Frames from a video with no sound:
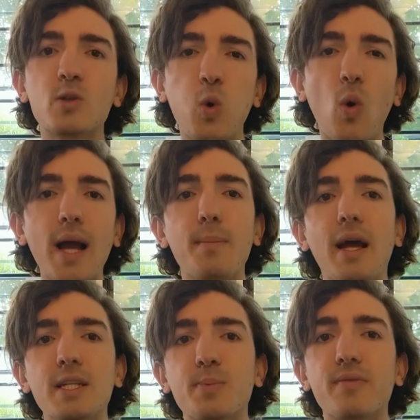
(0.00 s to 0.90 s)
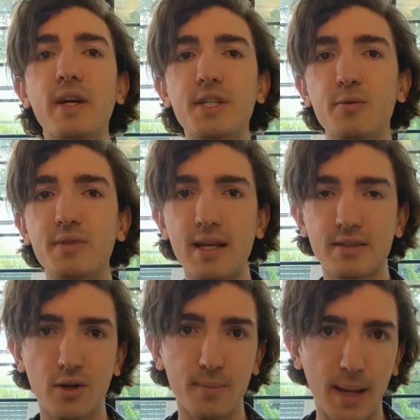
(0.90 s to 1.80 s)
quite match professional
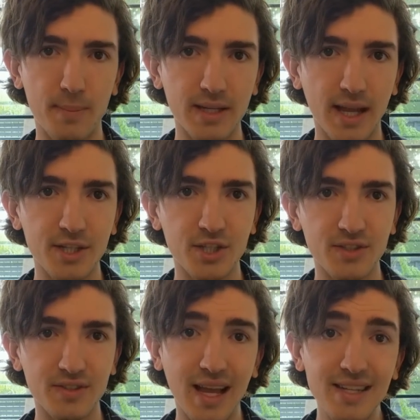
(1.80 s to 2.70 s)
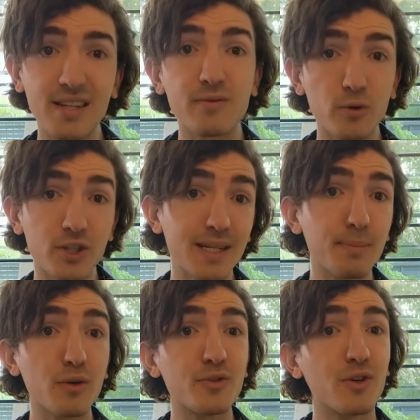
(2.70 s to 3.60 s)
desktop applications, and unfortunately
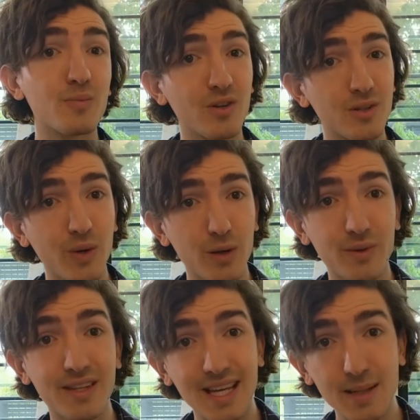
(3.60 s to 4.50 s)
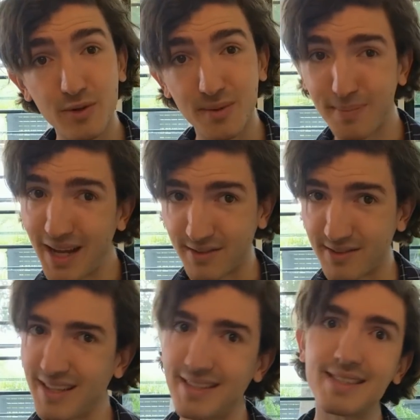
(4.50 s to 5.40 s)
most don't work well with keyboard and mouse
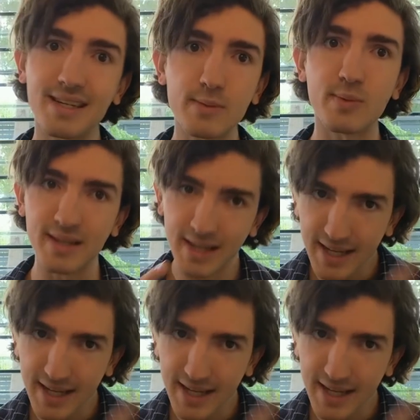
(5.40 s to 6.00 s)
as they're designed with